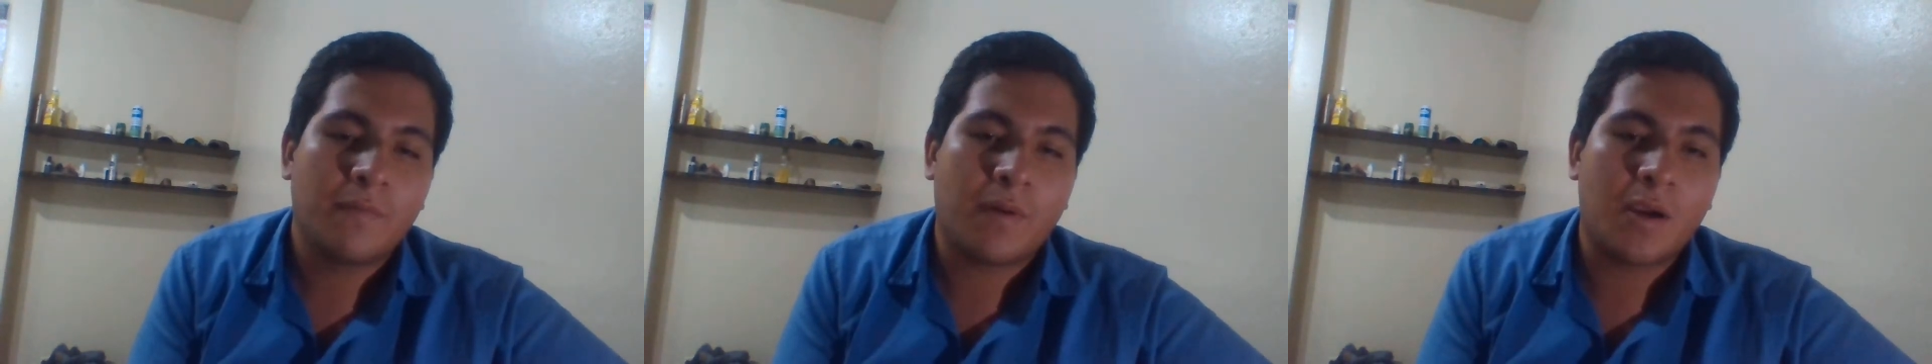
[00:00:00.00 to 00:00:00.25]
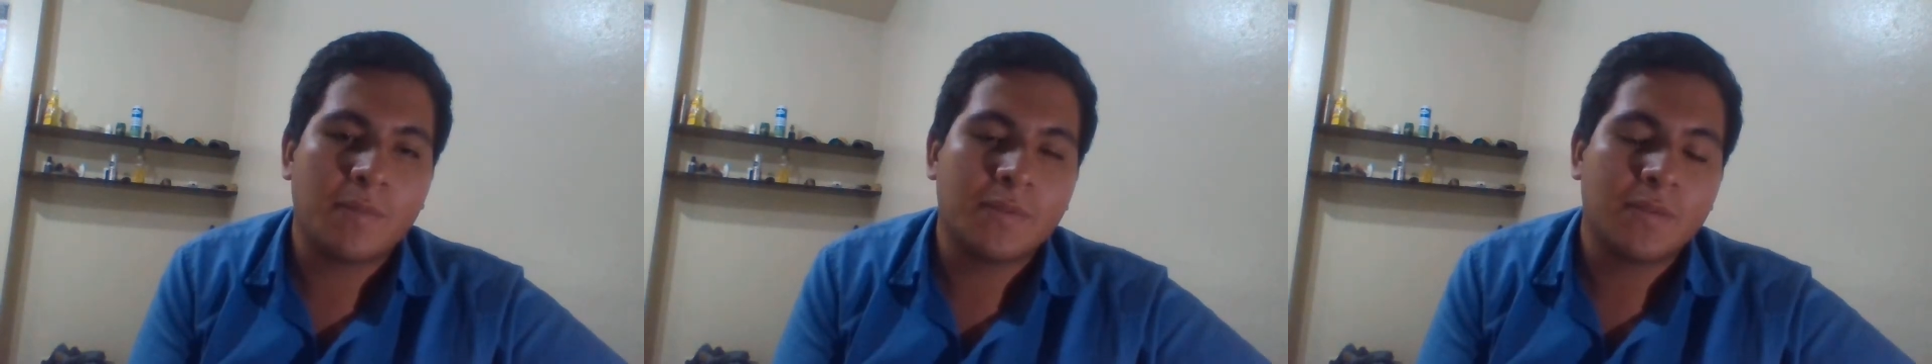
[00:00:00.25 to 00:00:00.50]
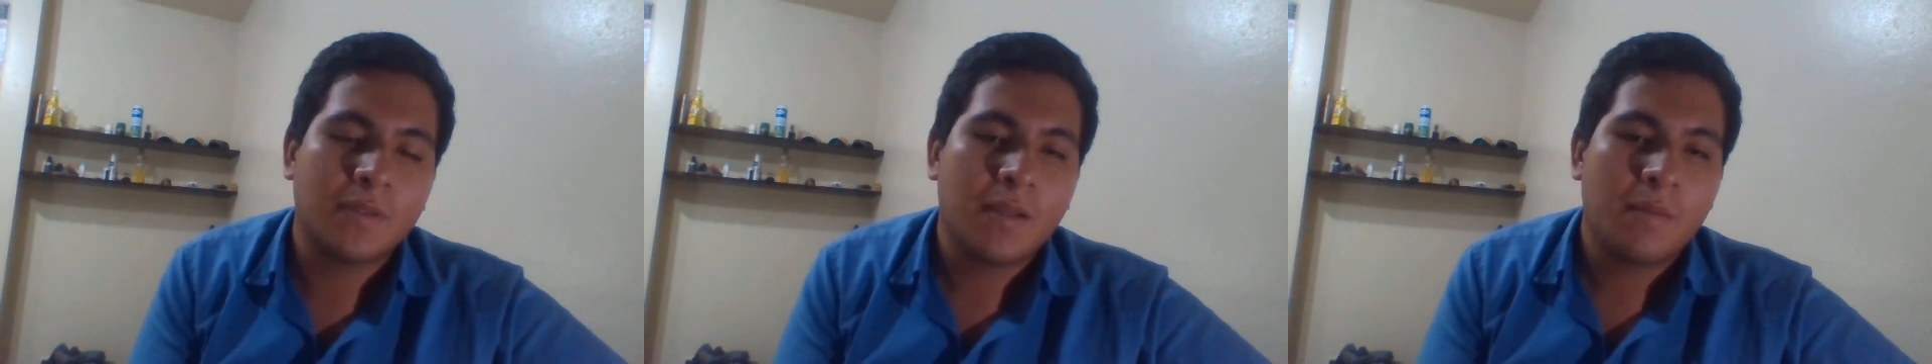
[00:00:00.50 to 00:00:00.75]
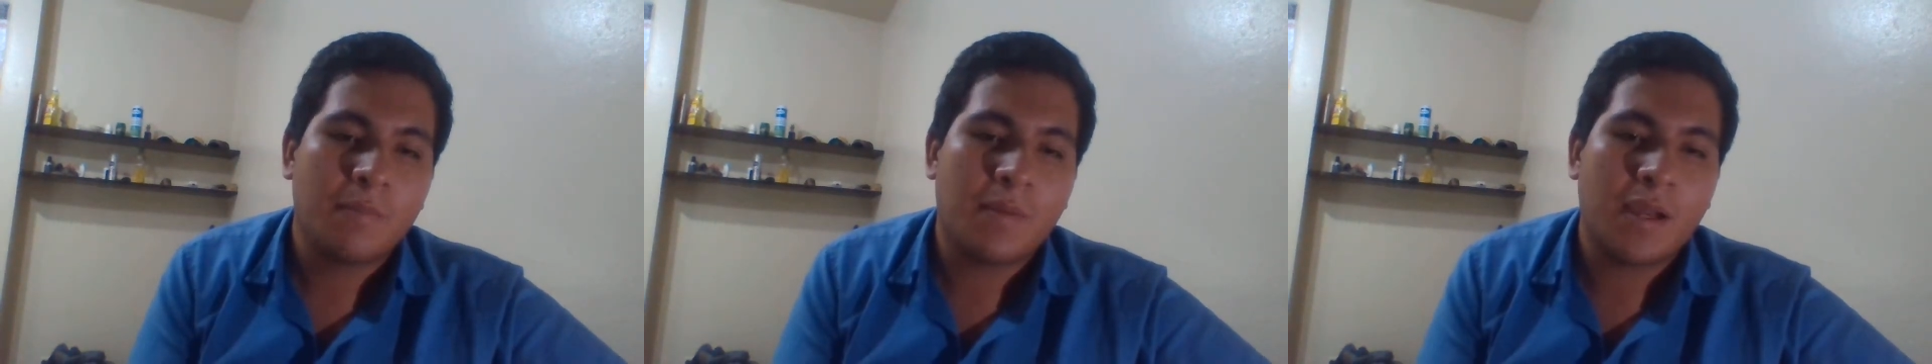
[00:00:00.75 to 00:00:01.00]
farms
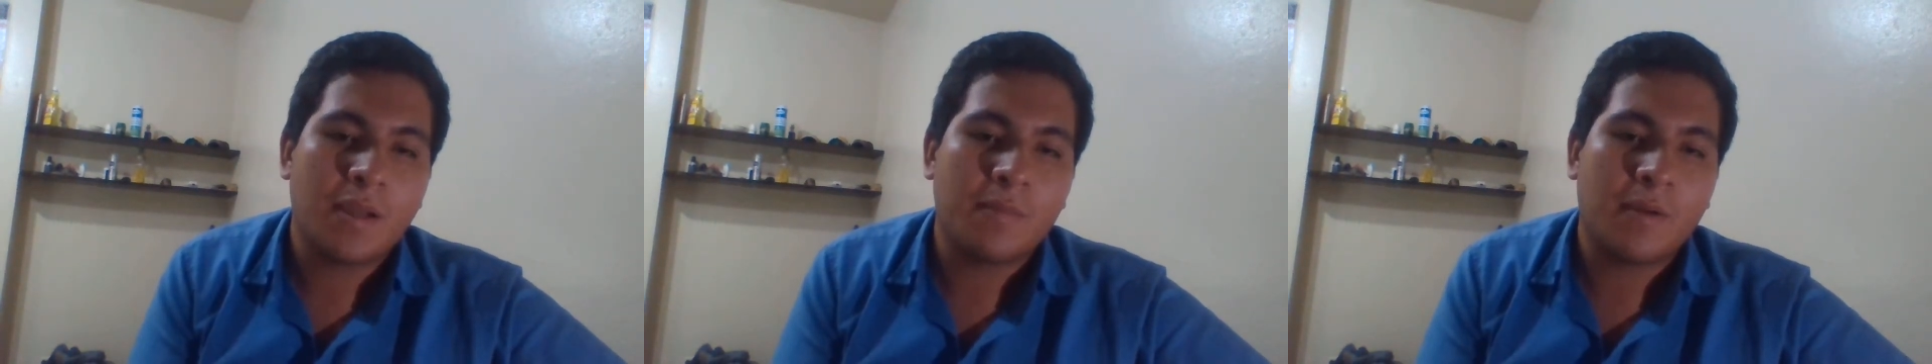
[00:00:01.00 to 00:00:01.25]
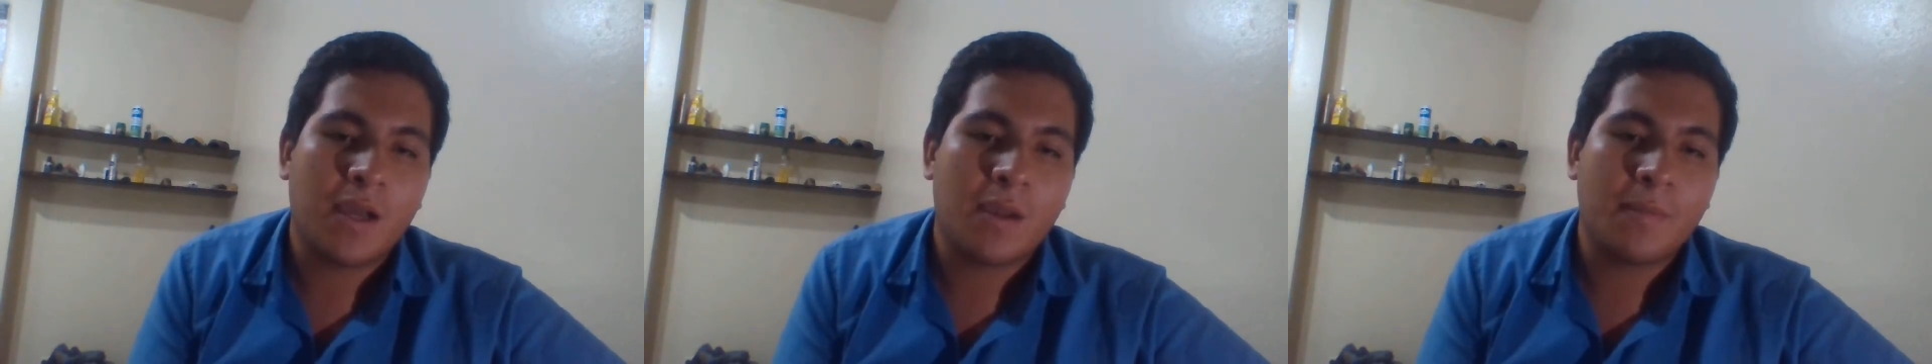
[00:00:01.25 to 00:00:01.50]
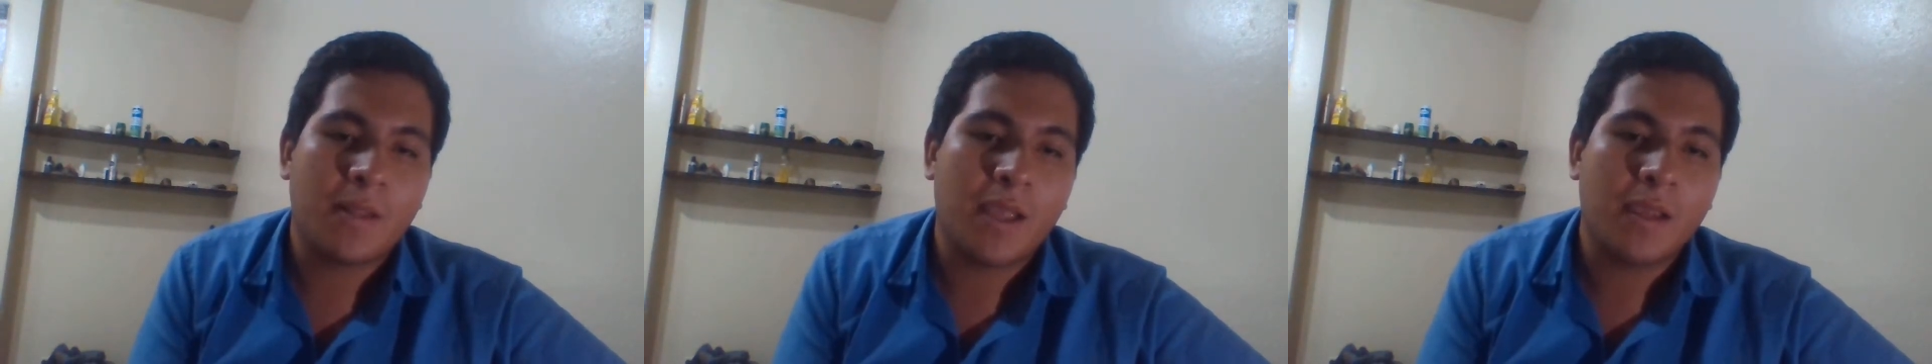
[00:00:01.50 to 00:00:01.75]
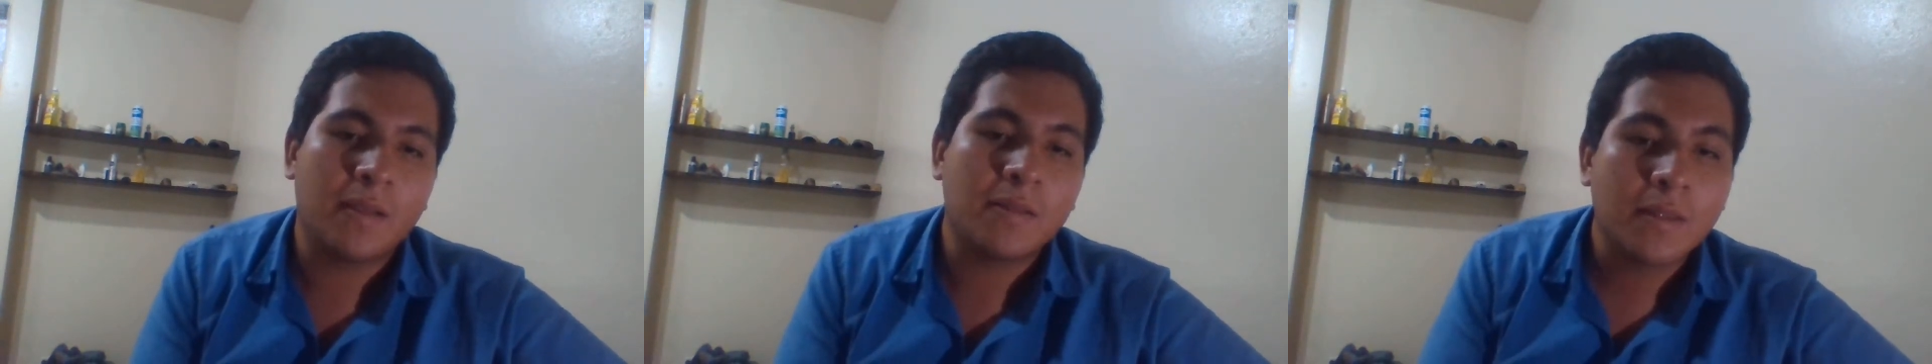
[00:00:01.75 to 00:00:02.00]
by Mohammed
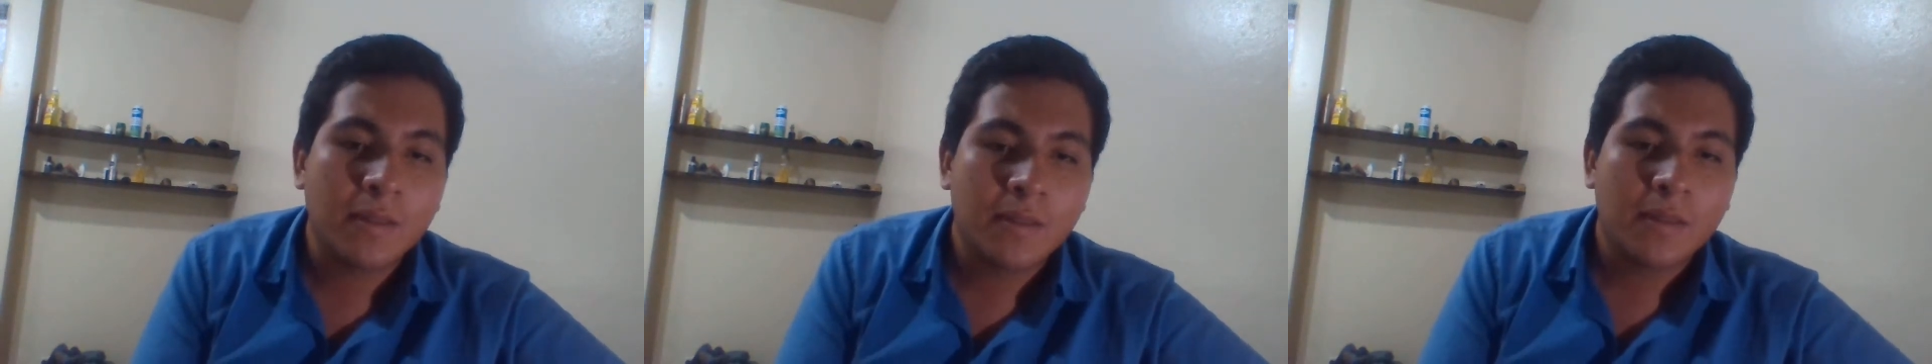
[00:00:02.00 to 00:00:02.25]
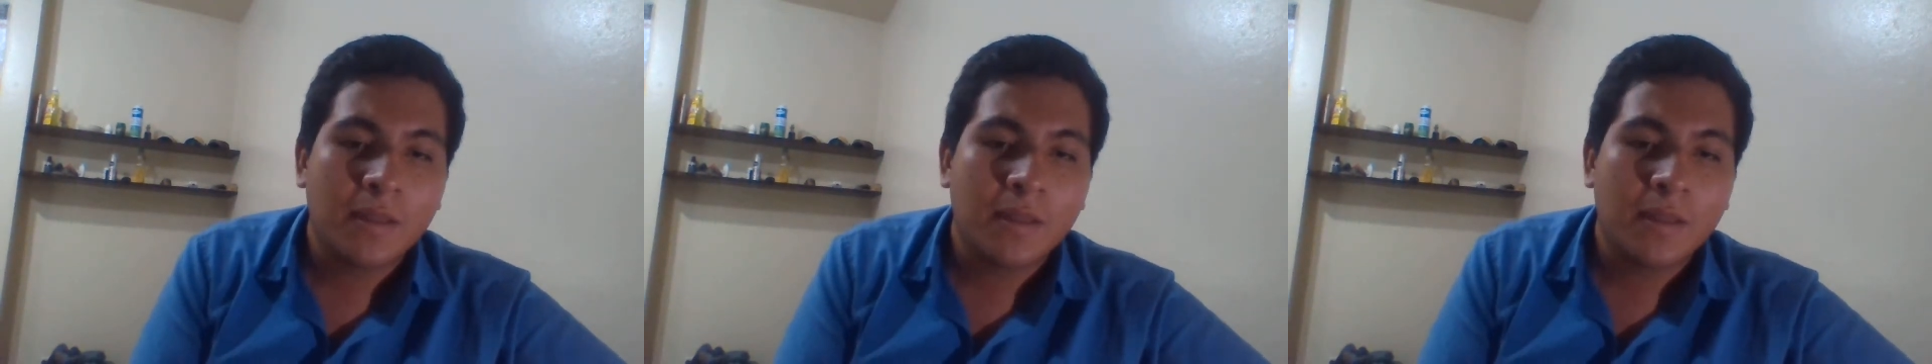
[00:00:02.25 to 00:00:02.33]
Hagen.